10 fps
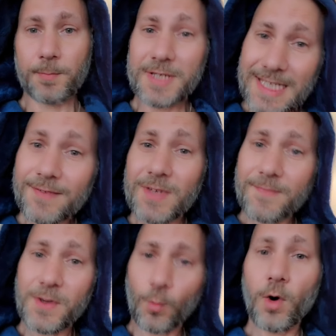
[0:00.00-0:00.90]
But even
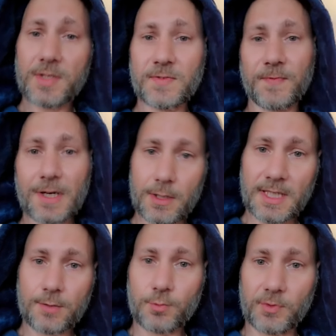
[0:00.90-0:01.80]
if it was fair
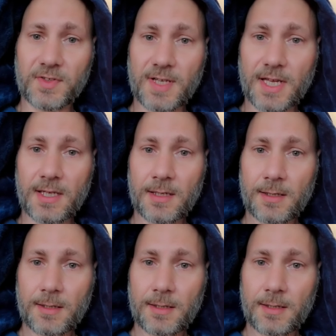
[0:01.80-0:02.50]
and equal today,